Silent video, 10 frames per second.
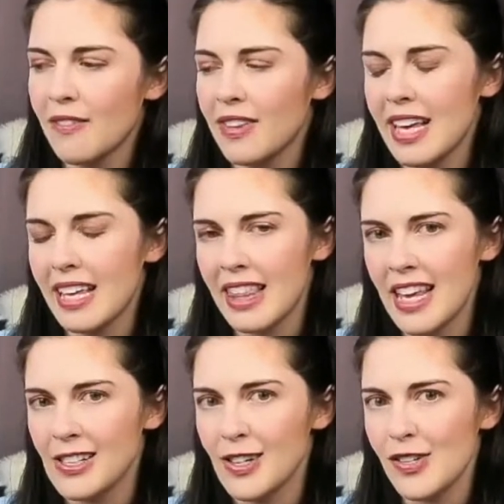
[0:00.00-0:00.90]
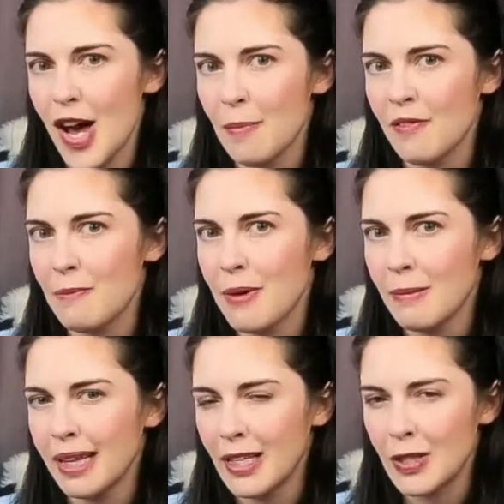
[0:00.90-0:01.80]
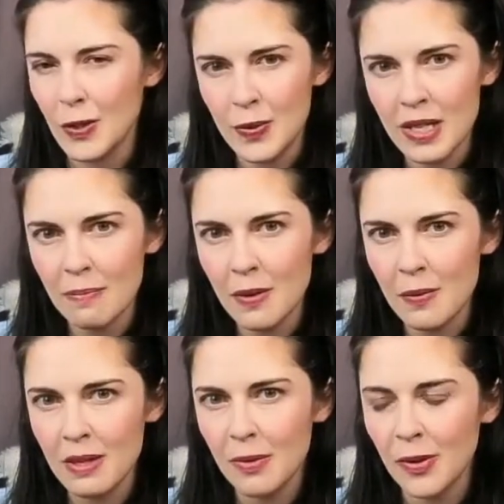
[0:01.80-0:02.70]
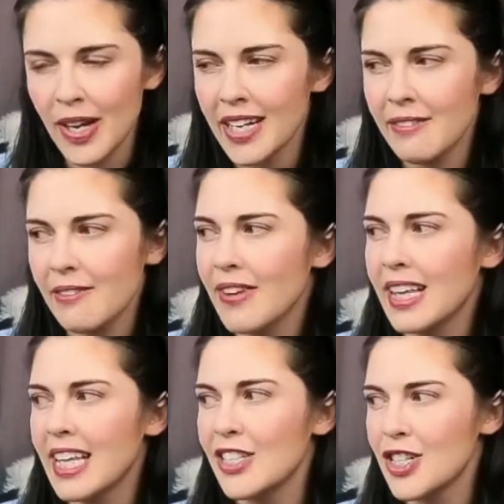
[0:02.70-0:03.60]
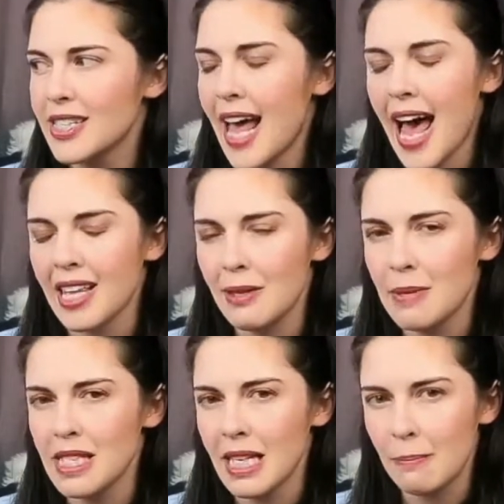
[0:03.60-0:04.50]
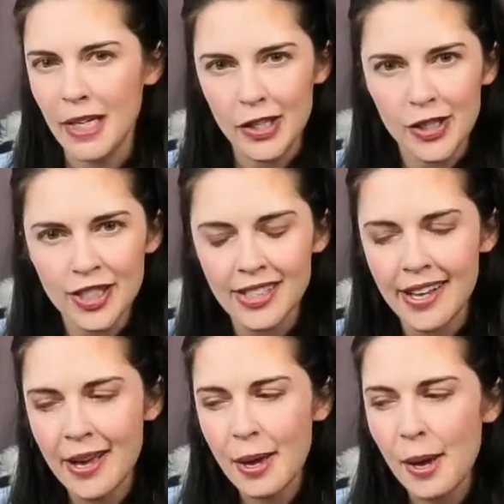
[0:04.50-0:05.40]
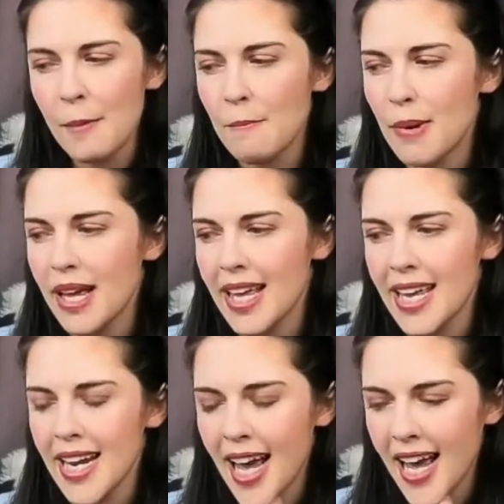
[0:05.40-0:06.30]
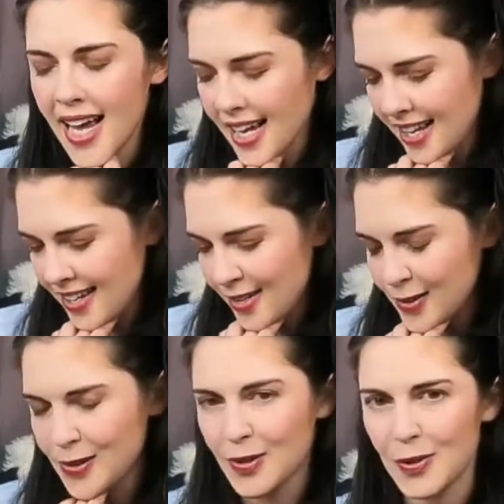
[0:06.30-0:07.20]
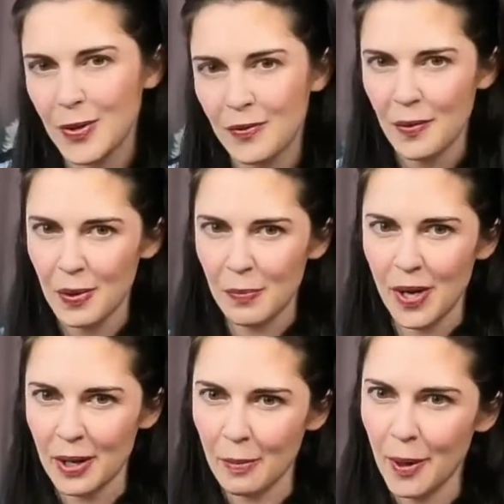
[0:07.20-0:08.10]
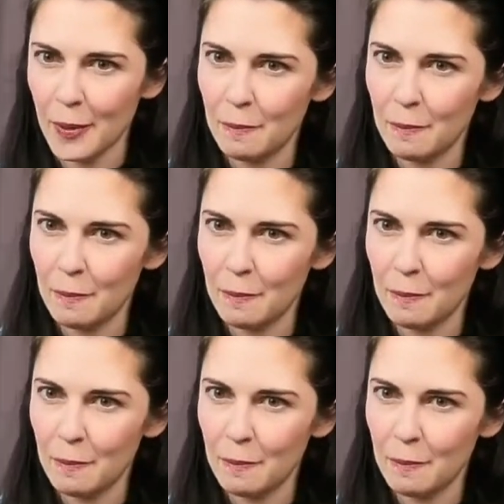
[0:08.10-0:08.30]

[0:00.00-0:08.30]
like things on top of and maybe like do something with them creative if I like just had them as like pictures. But I also don't know if I want to break it apart.